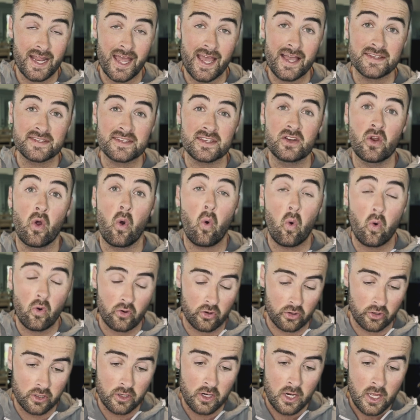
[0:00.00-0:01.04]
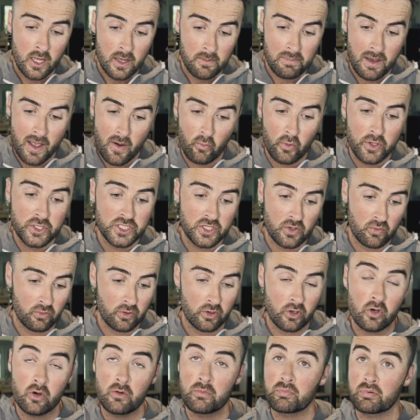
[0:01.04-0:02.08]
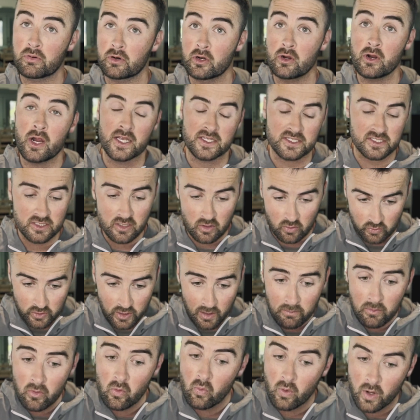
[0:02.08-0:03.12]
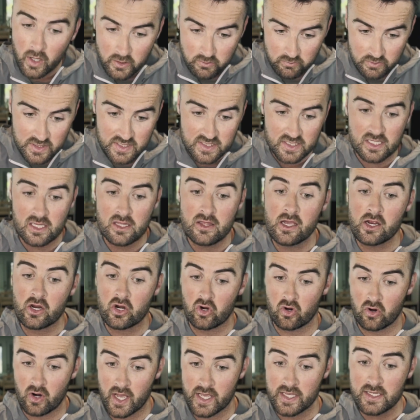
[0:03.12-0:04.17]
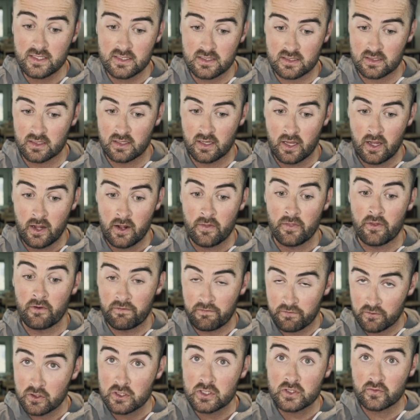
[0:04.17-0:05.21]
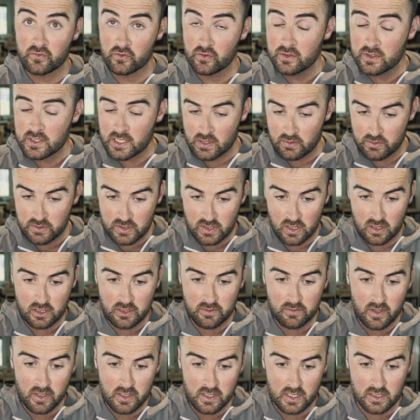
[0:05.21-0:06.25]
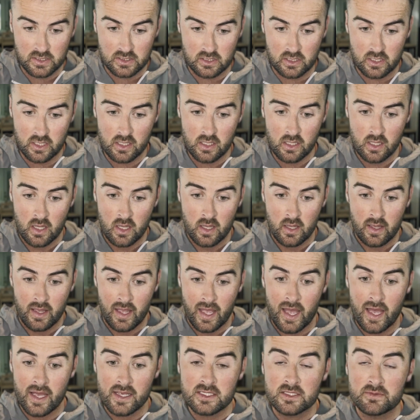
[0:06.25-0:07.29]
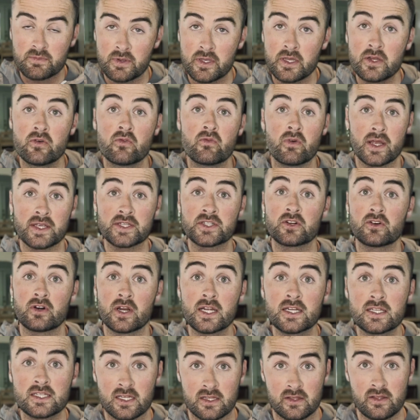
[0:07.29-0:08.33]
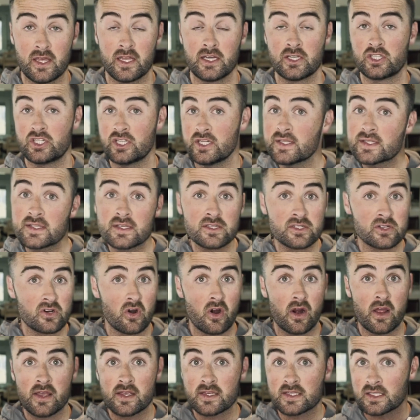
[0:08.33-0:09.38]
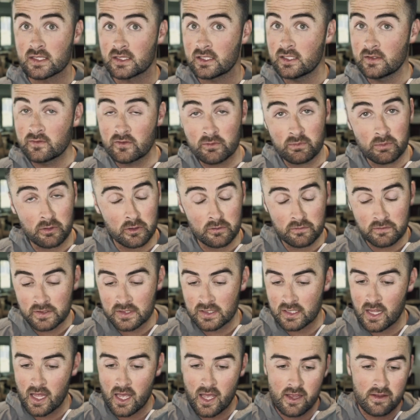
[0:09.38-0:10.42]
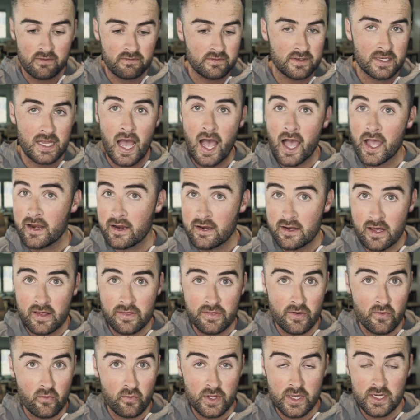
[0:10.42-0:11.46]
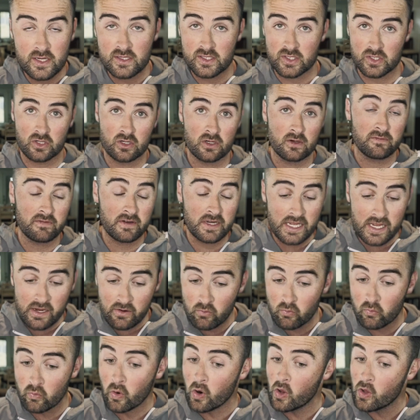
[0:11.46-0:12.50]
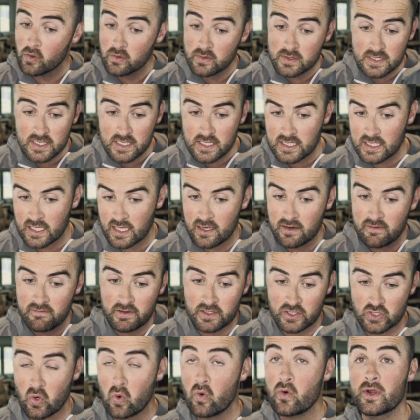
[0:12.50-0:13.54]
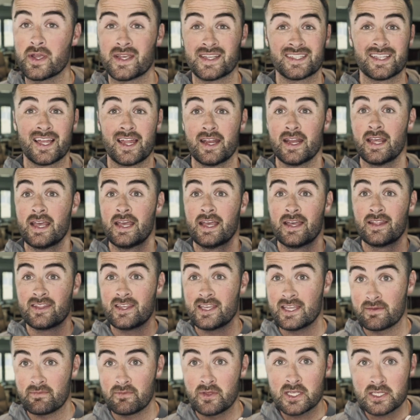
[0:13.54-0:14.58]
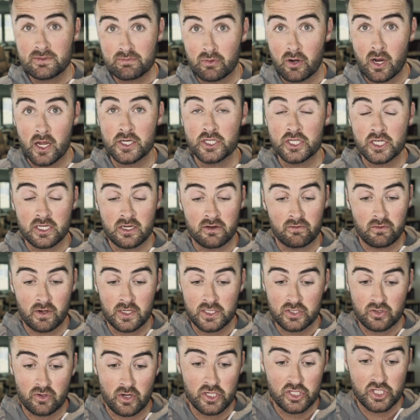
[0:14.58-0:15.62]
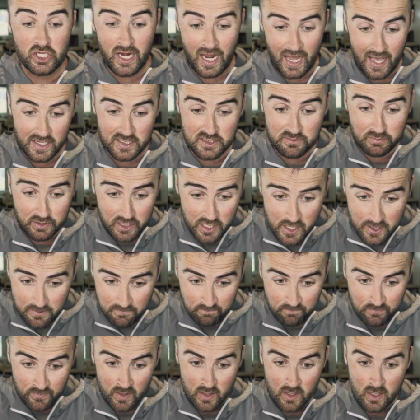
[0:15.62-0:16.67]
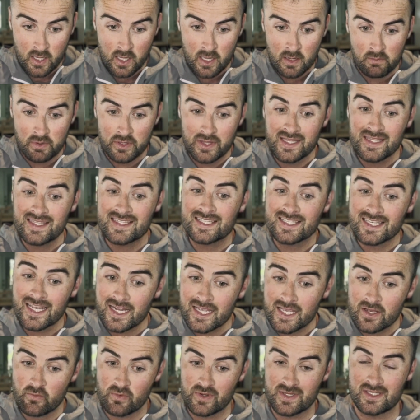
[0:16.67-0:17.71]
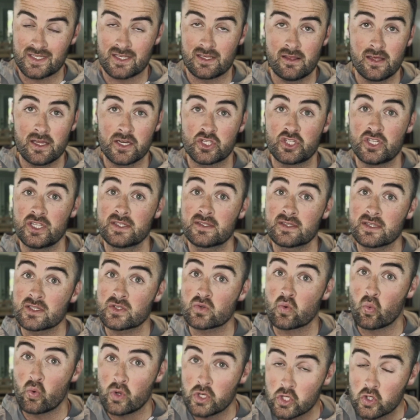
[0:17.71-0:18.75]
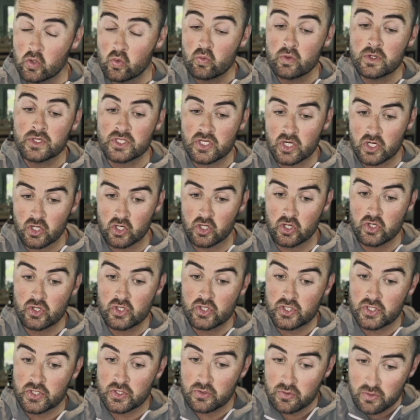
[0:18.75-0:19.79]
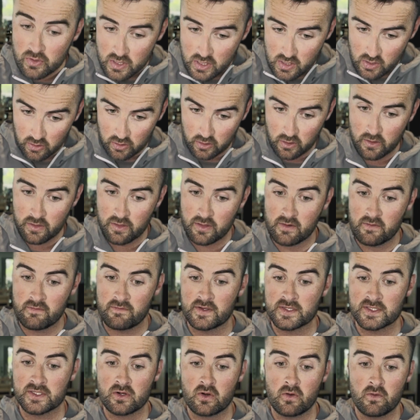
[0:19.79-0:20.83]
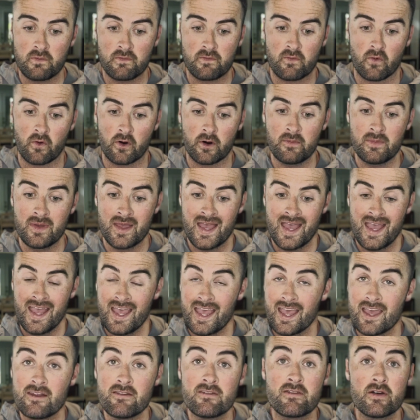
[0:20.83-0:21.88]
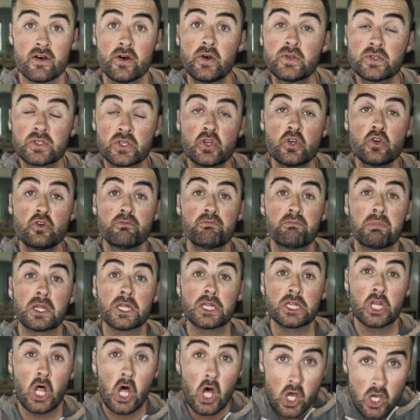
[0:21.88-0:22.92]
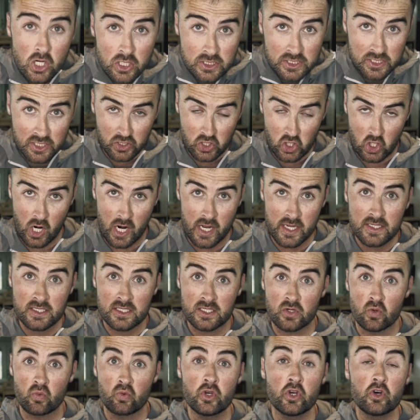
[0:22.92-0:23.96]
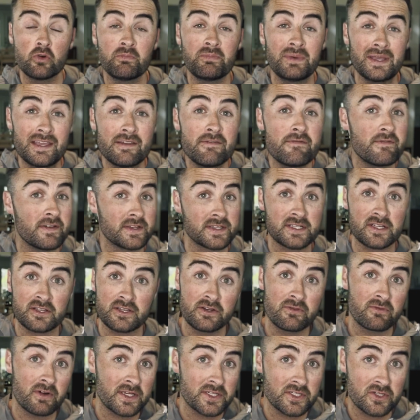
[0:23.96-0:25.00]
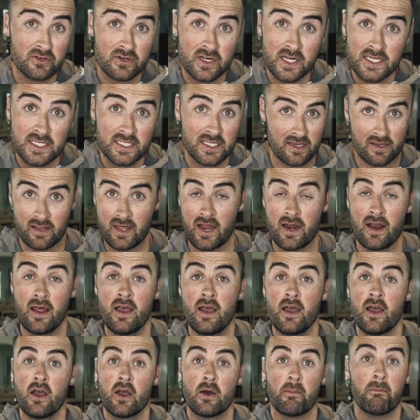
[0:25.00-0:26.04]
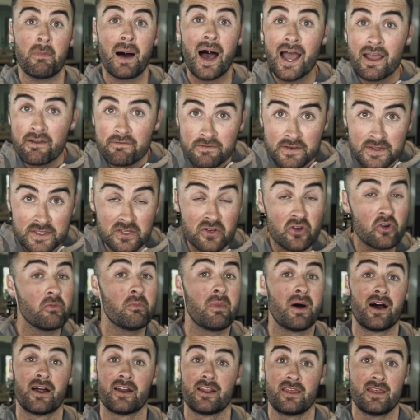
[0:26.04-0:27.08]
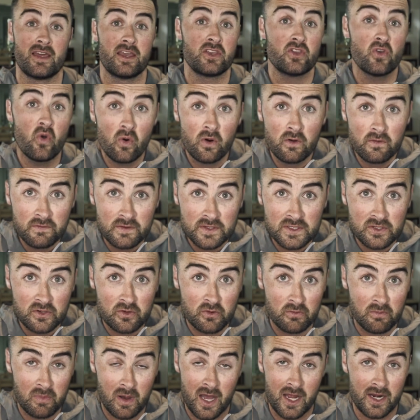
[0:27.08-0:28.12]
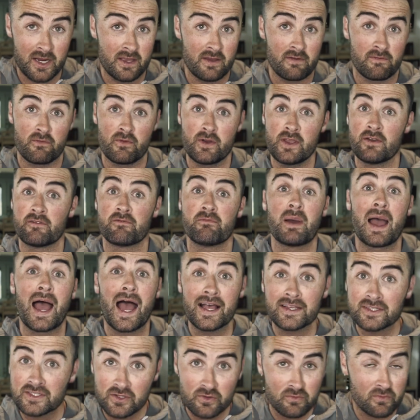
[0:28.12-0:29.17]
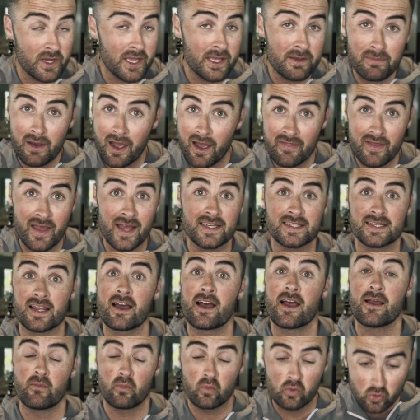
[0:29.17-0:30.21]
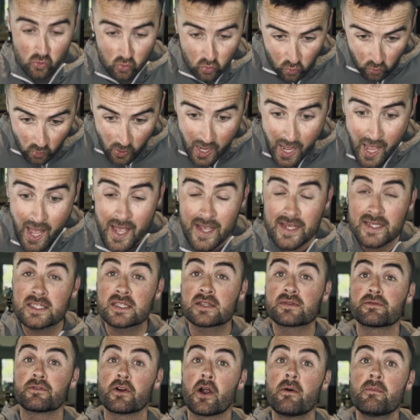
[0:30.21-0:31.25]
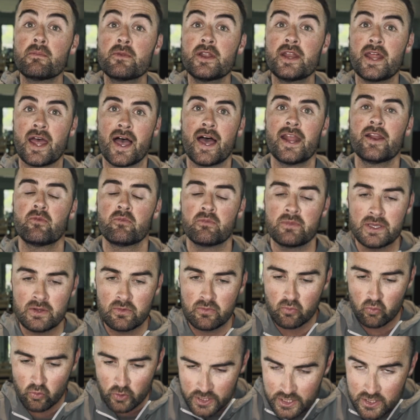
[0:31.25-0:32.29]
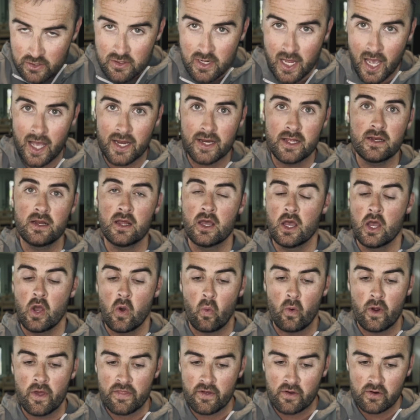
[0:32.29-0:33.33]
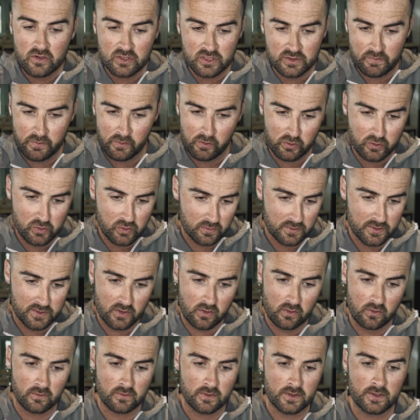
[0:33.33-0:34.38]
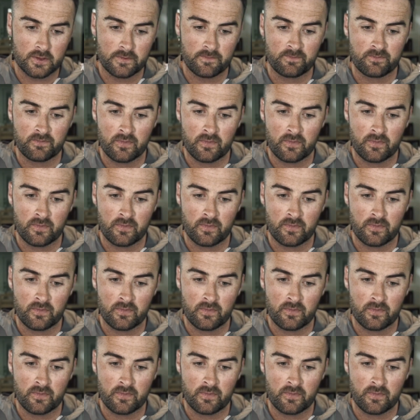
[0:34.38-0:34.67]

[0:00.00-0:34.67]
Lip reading: has an order by which it will progress. So number one, we see that Christ, the first fruits, like we talked about yesterday, has been resurrected, that Jesus Christ lived a perfect life, died a death that we deserve, and he rose again victorious, that this project of restoration has begun. But then second, we see that Jesus will return to the earth in physical form, and those who belong to Christ will be physically resurrected, that my physical body, that your physical body, if we have passed away by that time, will rise from the dead and be reunited with our spiritual souls.